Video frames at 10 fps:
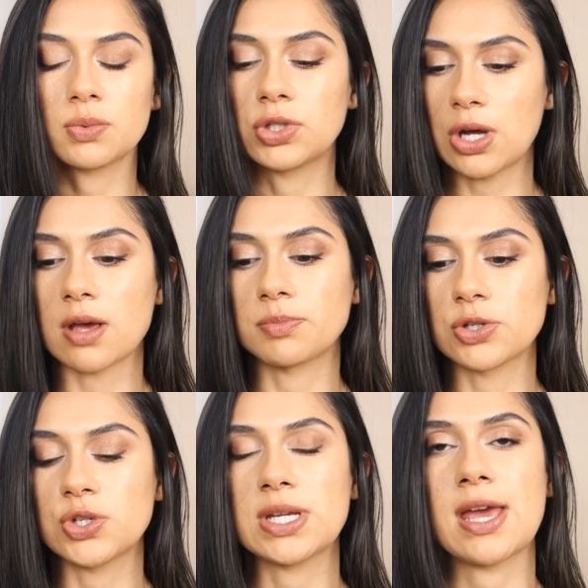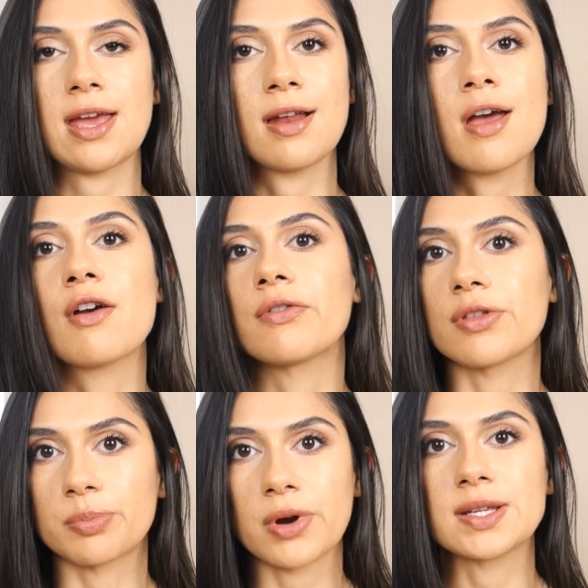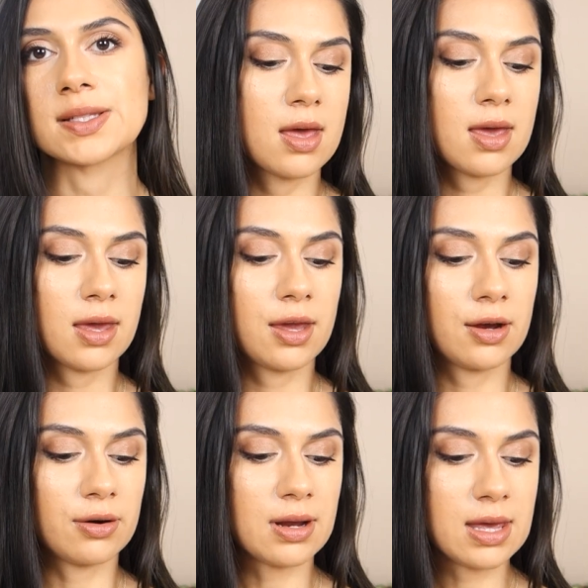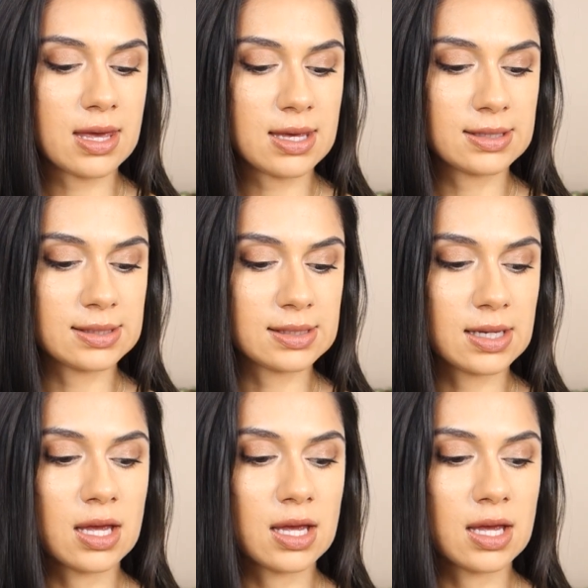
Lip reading: which I appreciate for the price tag. Here is